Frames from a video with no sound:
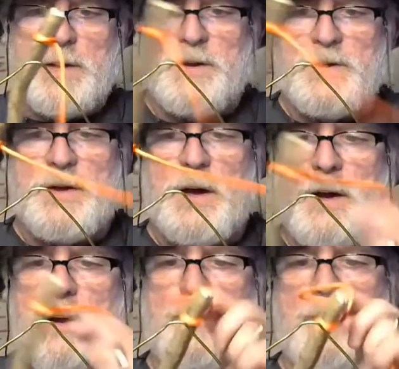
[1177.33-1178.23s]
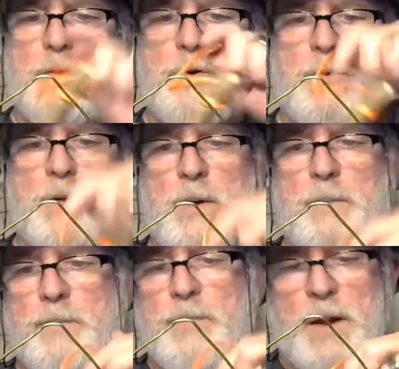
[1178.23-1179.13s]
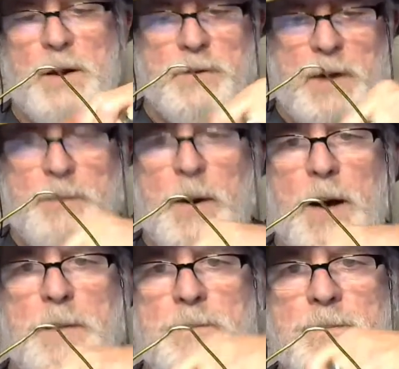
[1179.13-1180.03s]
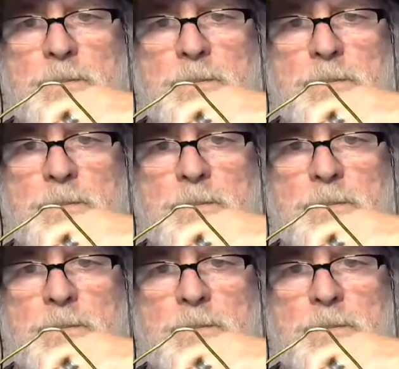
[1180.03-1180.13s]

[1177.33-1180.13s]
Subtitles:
got this tied up on your tripod,